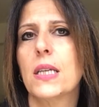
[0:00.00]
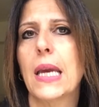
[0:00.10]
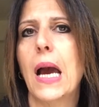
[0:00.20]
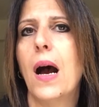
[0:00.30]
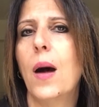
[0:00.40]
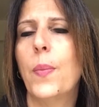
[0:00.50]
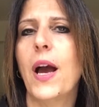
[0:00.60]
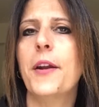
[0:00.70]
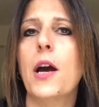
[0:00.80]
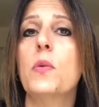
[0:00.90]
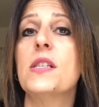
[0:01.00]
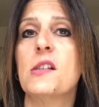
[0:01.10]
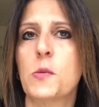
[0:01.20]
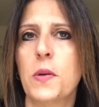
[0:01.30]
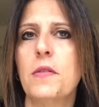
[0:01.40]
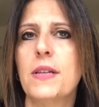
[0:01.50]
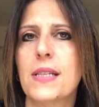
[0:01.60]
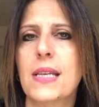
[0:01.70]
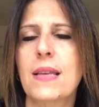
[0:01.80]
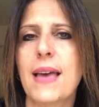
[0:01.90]
to get up and I was
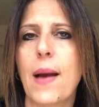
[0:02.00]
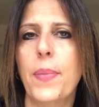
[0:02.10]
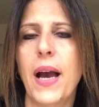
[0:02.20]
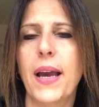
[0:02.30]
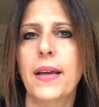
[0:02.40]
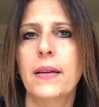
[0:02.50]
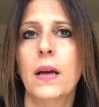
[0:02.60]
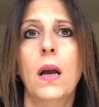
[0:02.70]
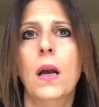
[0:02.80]
experiencing that pain,